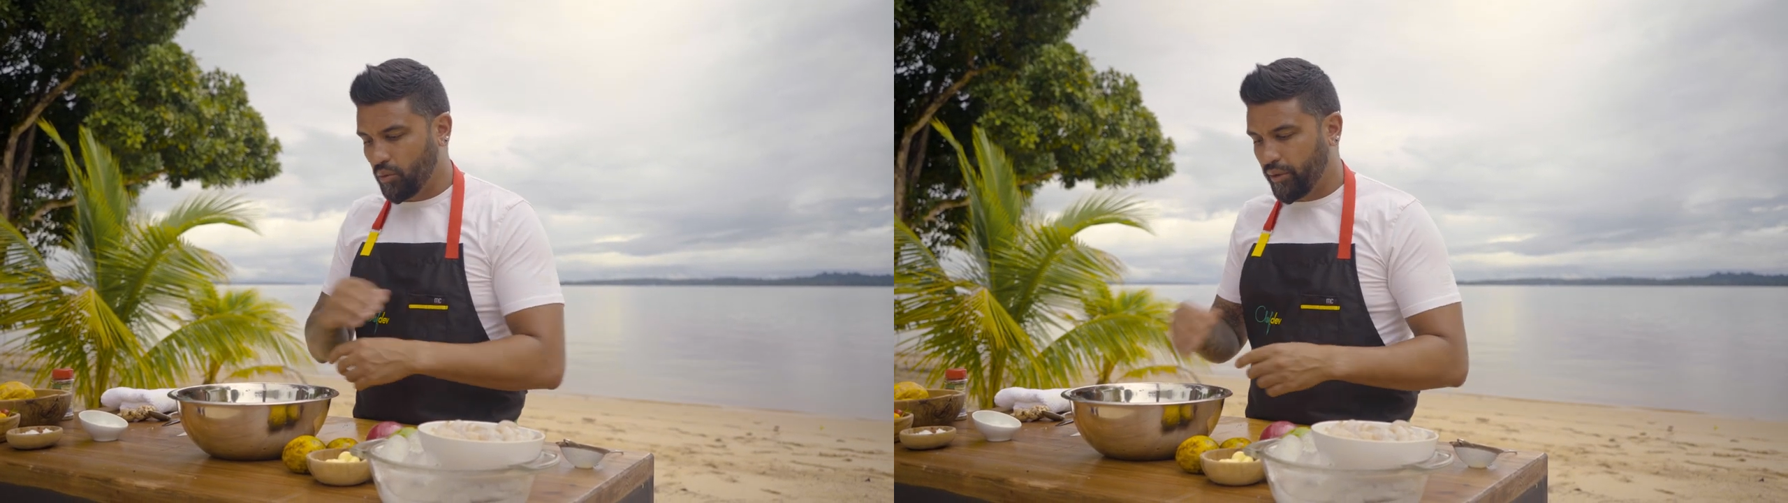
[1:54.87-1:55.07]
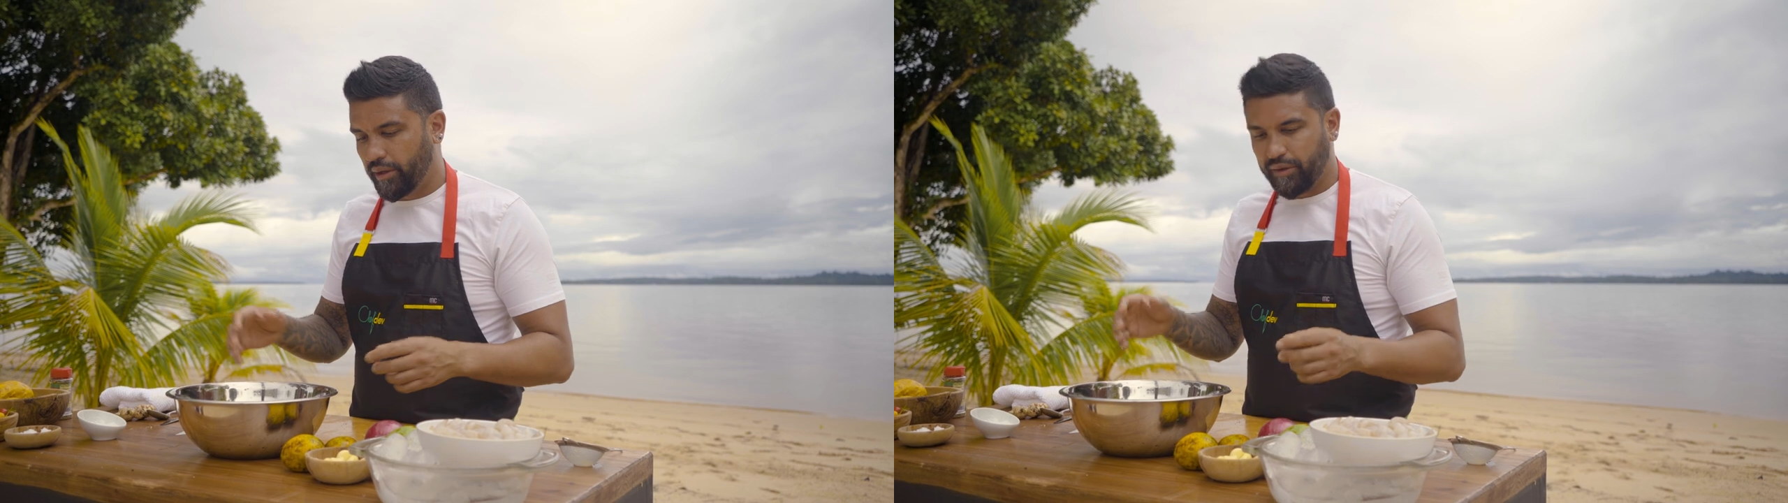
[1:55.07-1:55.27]

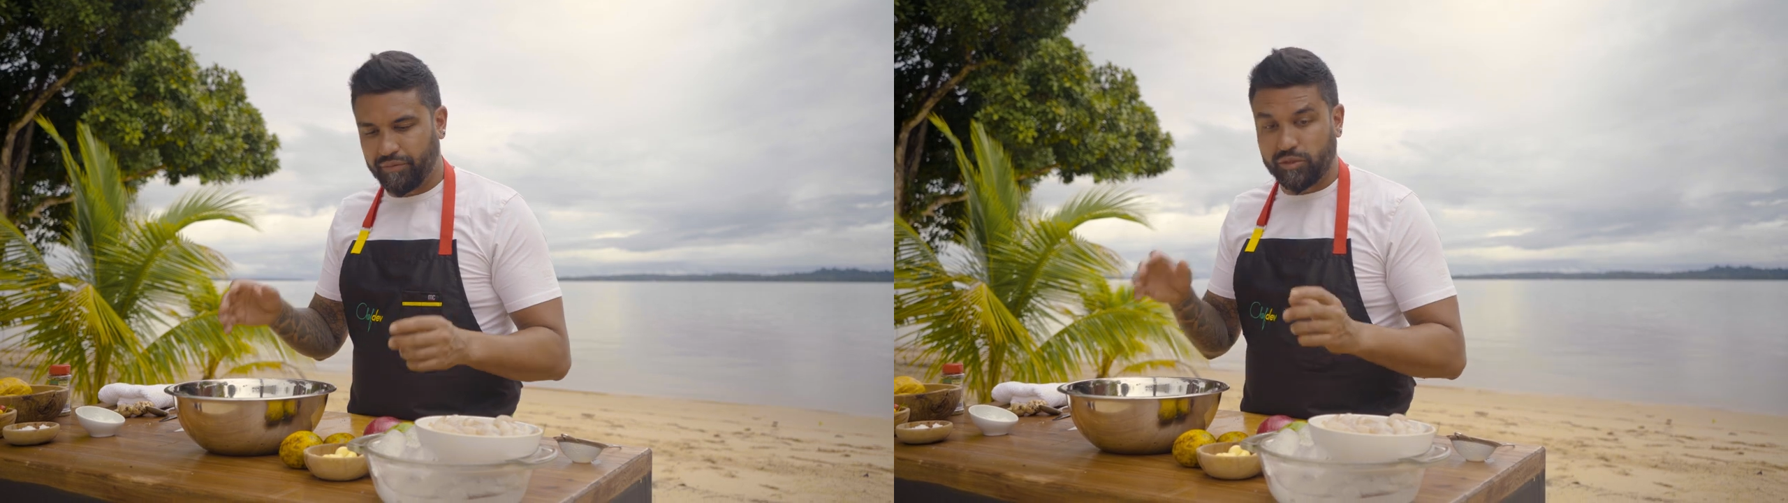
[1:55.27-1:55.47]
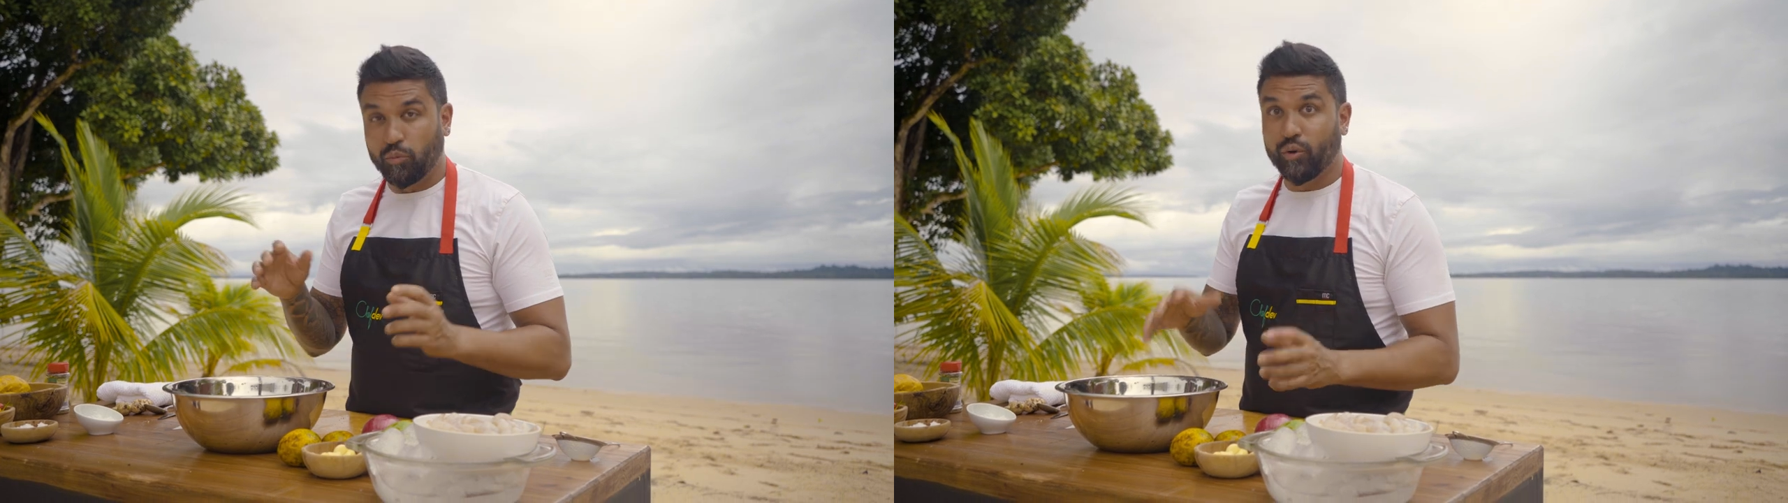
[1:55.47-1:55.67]
we
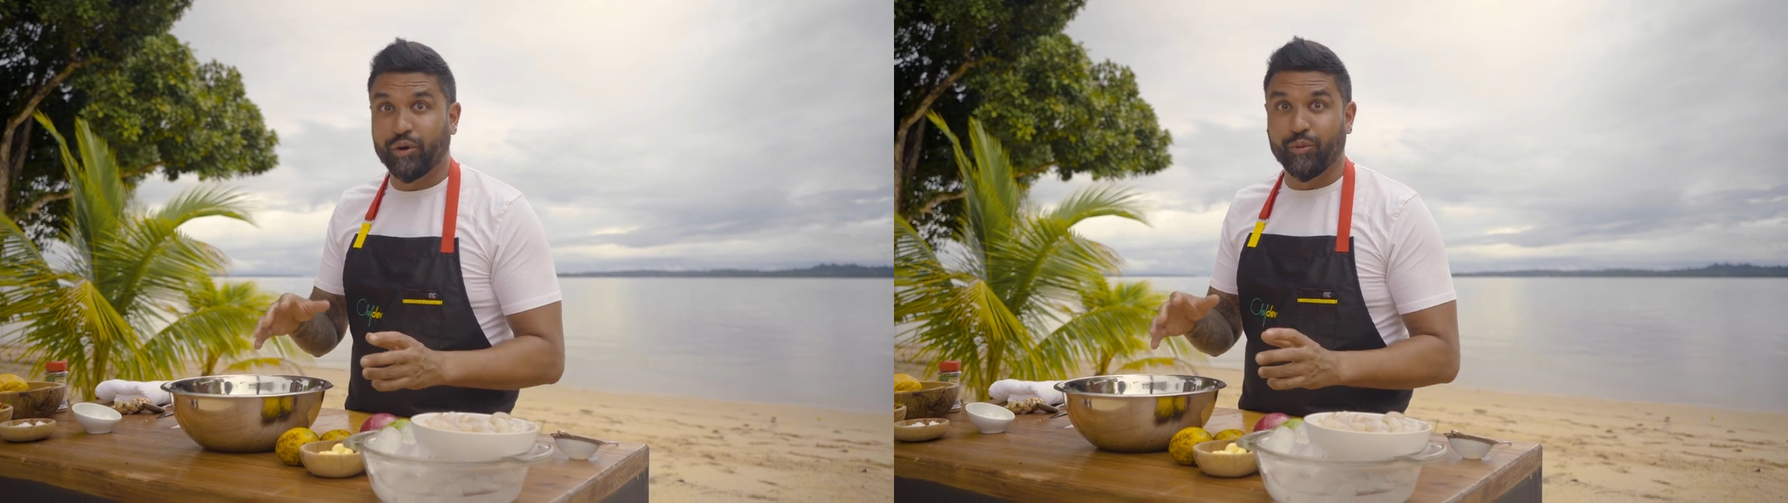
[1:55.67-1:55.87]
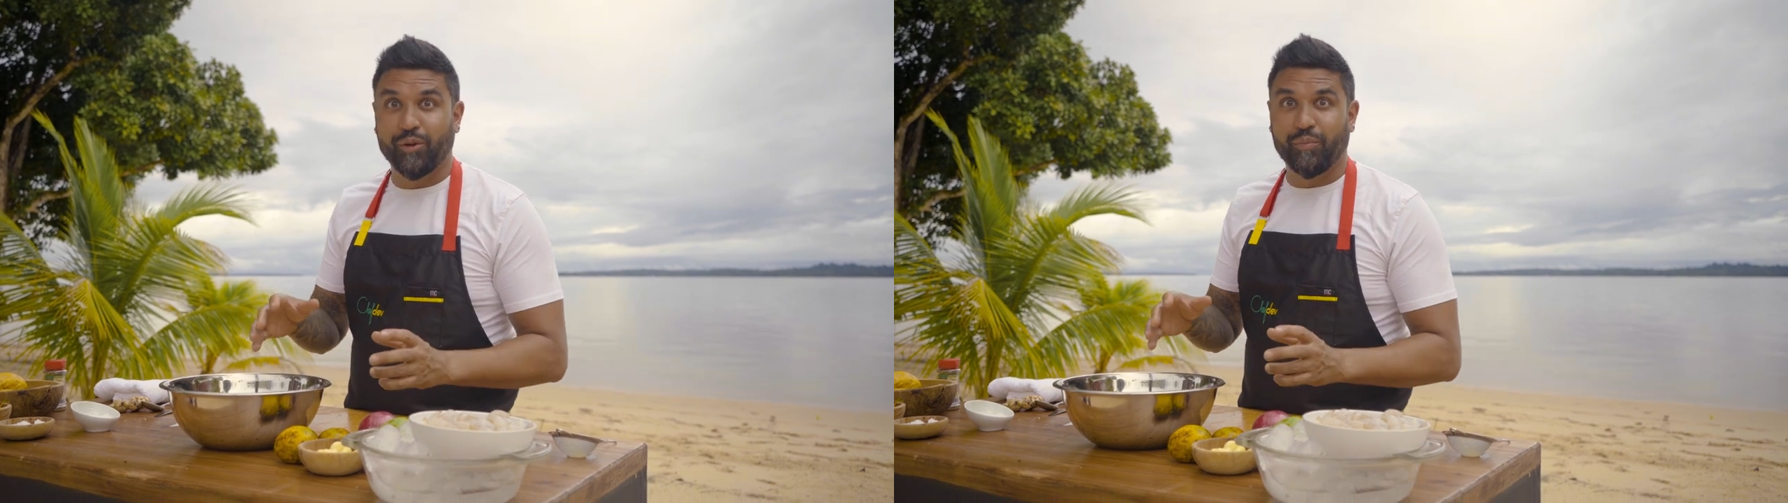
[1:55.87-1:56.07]
have some
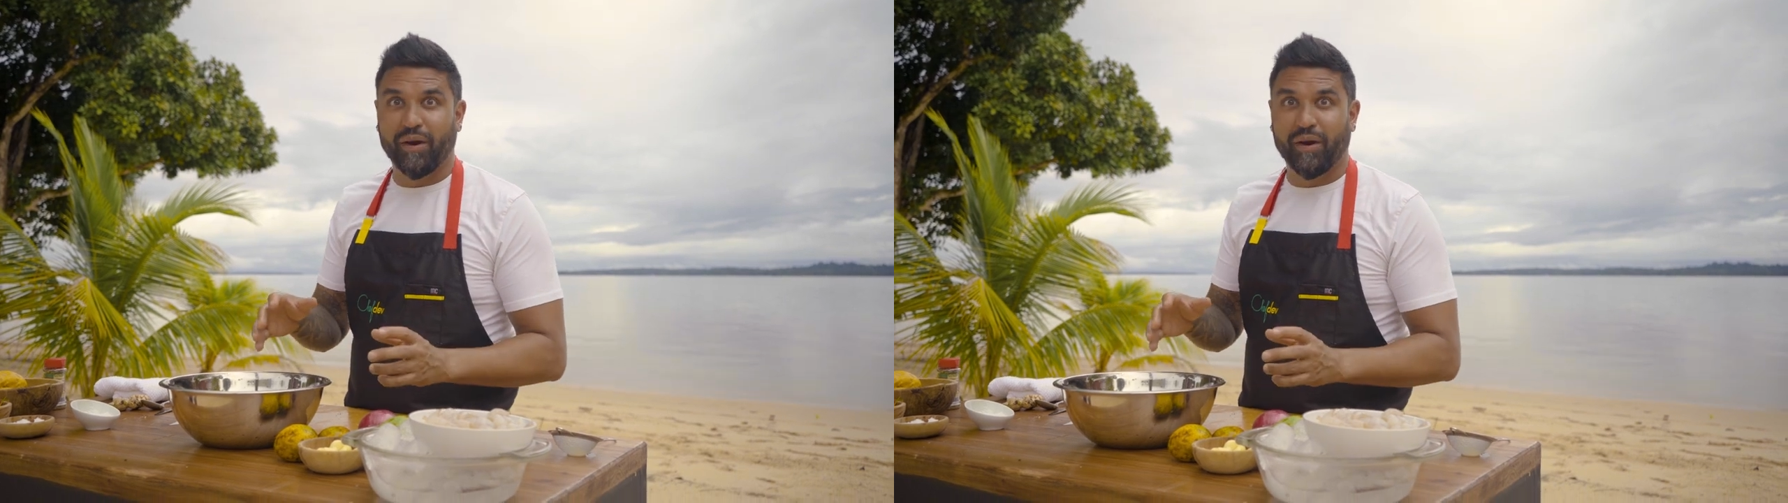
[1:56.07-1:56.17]
wiri wiri